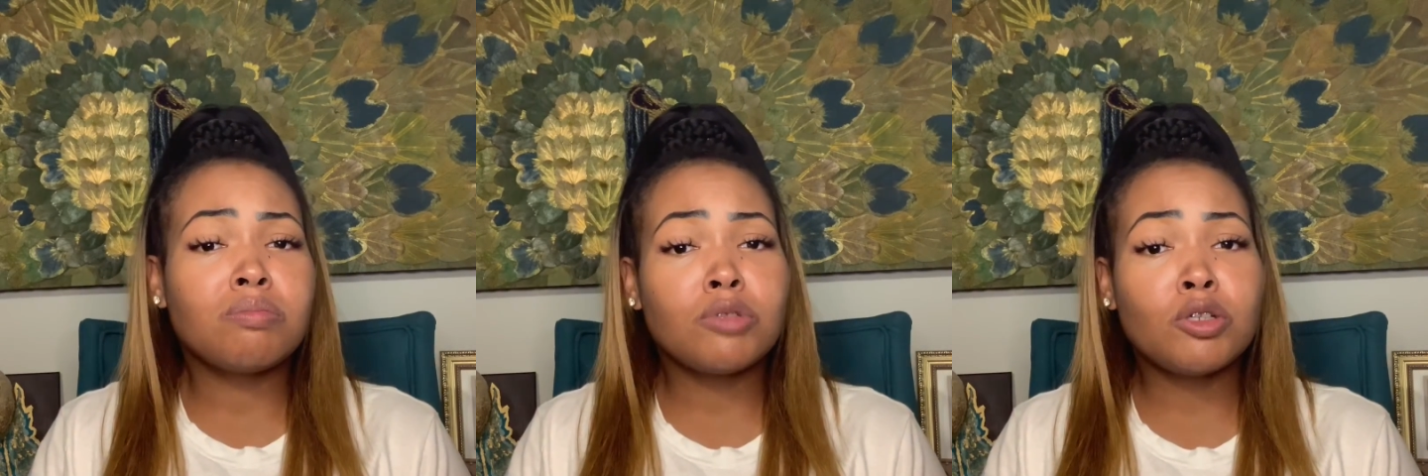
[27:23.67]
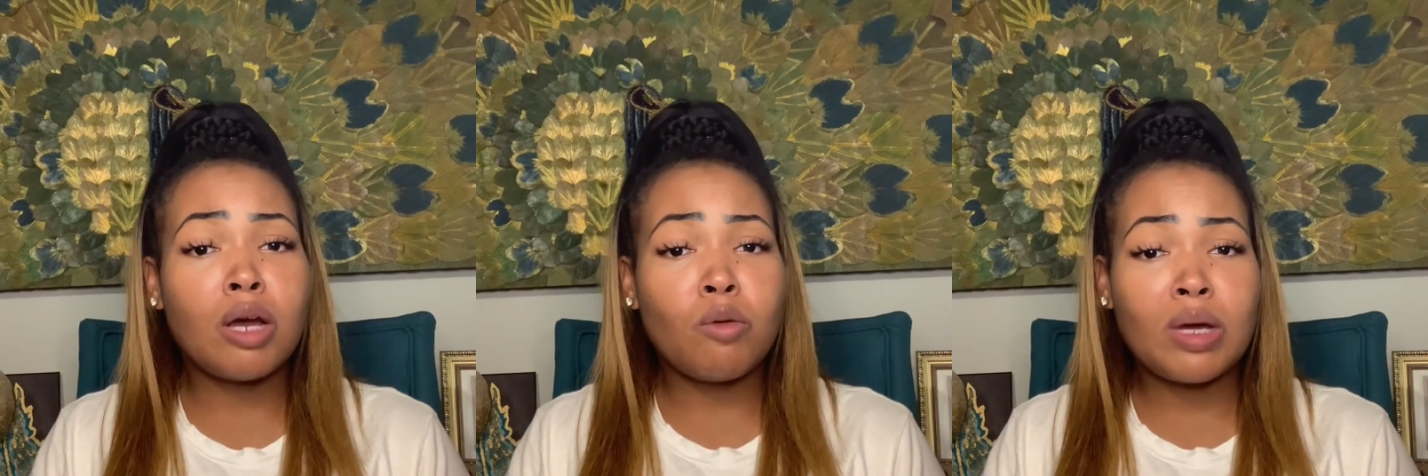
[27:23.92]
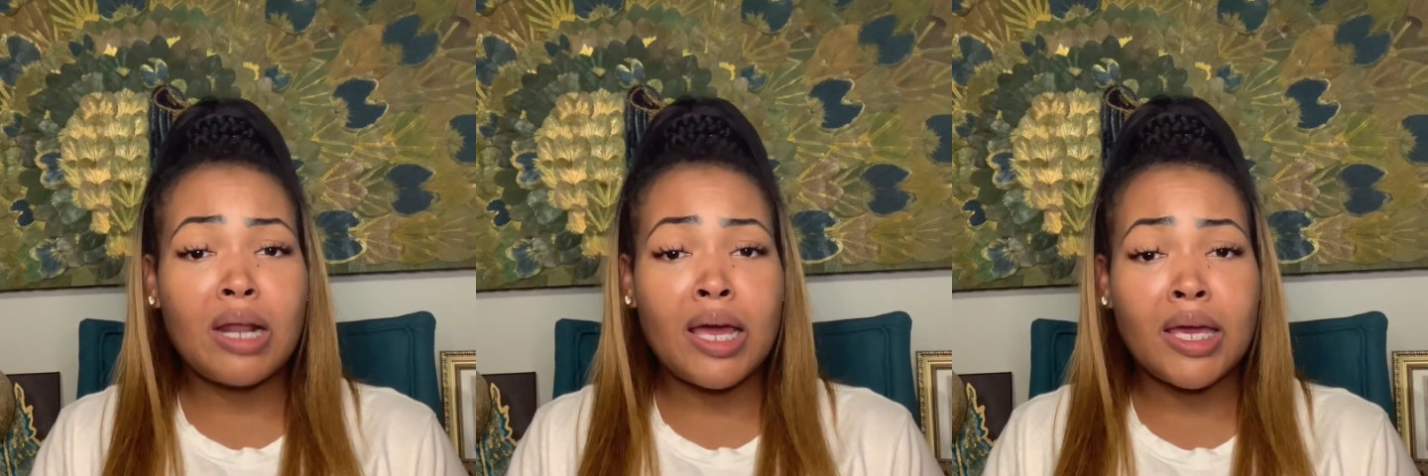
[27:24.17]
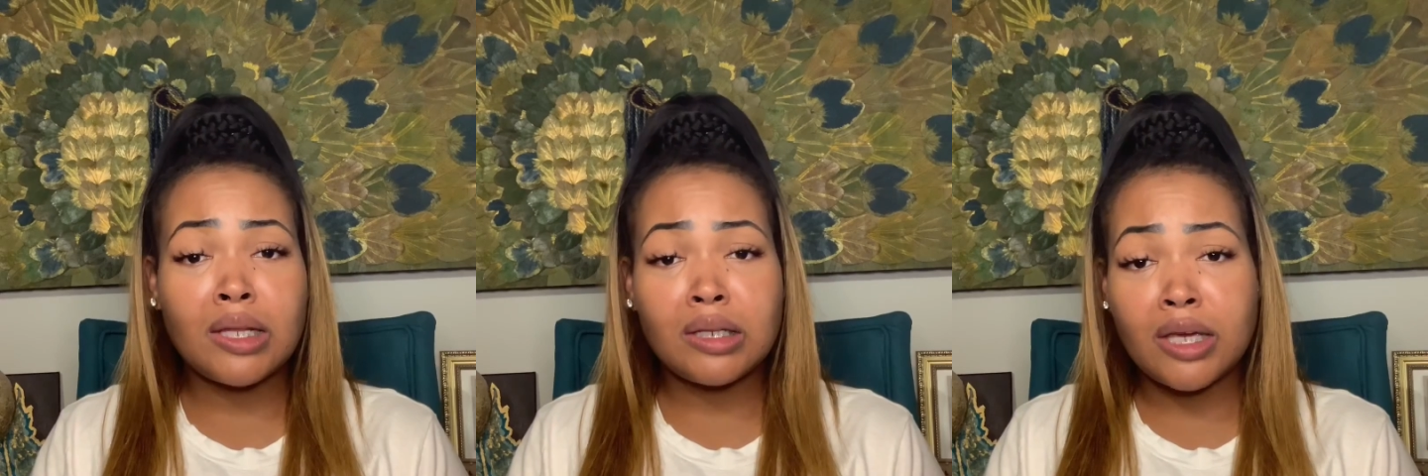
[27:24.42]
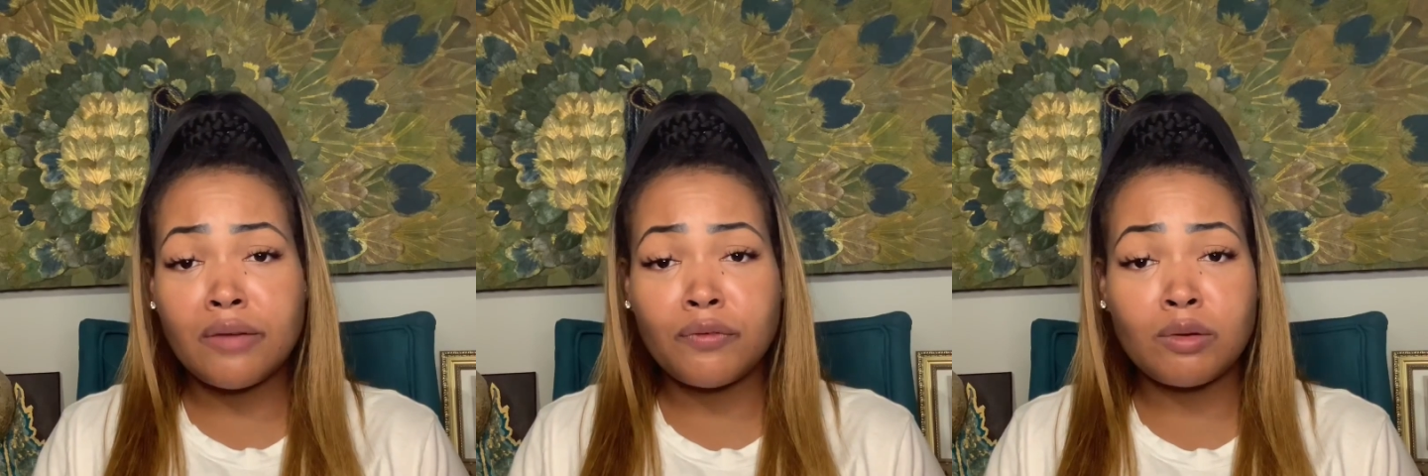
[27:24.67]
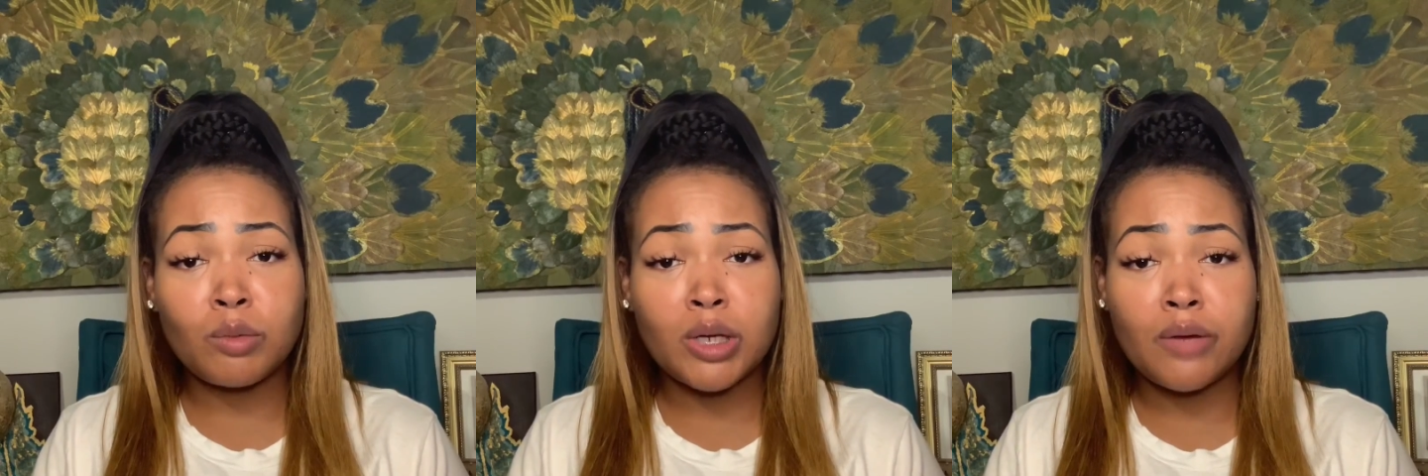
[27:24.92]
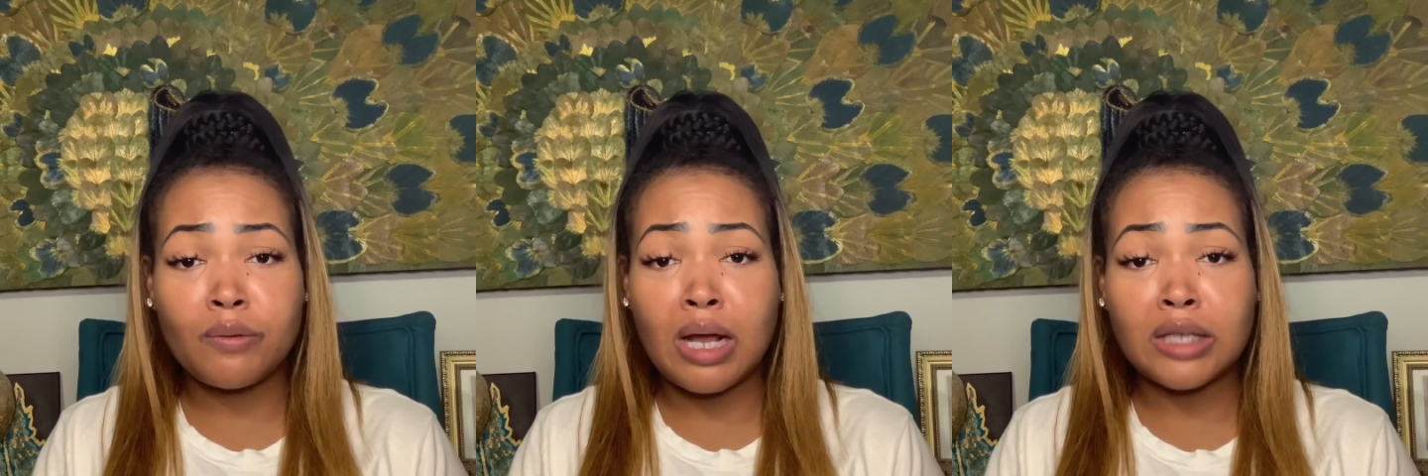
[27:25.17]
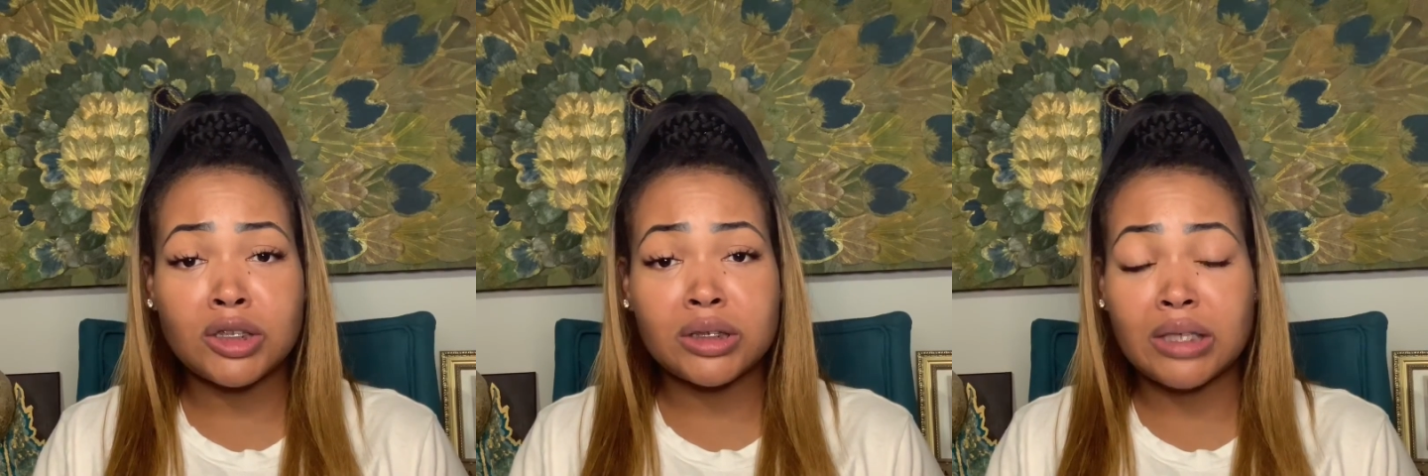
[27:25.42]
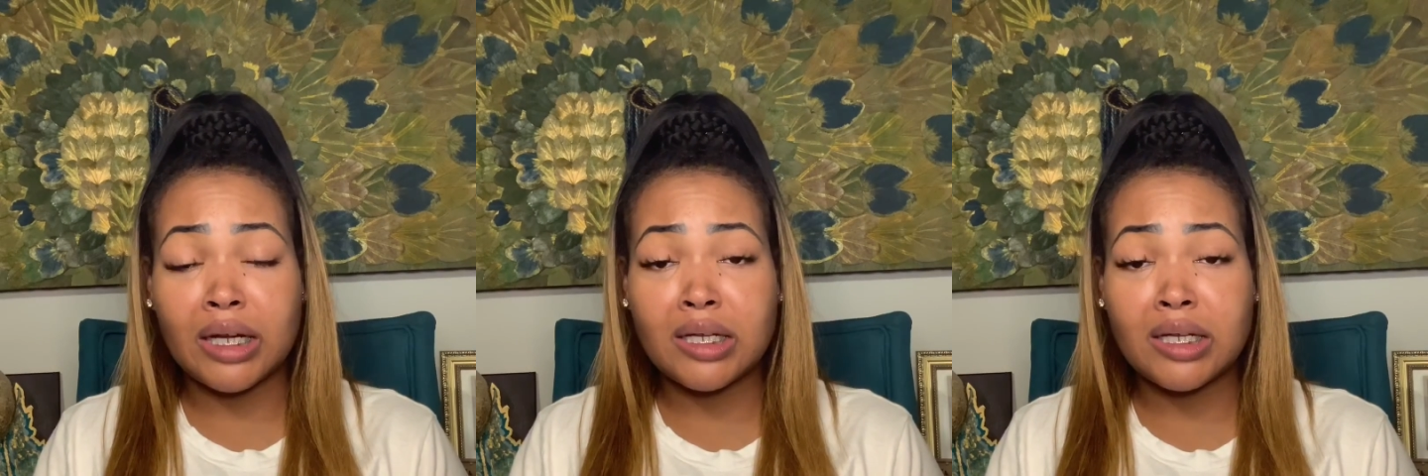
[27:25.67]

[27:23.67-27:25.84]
you know, what I had left and whatever. I just,